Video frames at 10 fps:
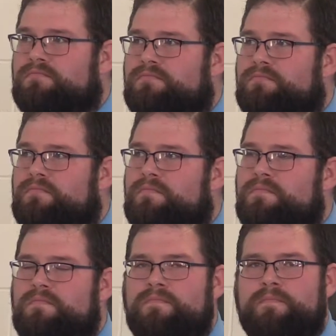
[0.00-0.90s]

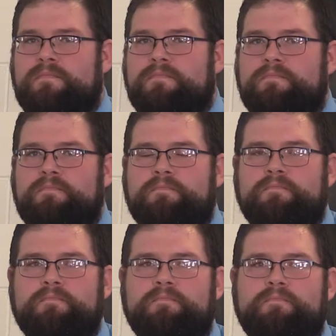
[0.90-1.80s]

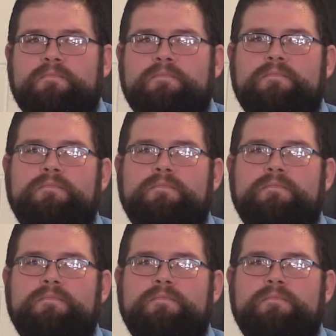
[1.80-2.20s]
(silence)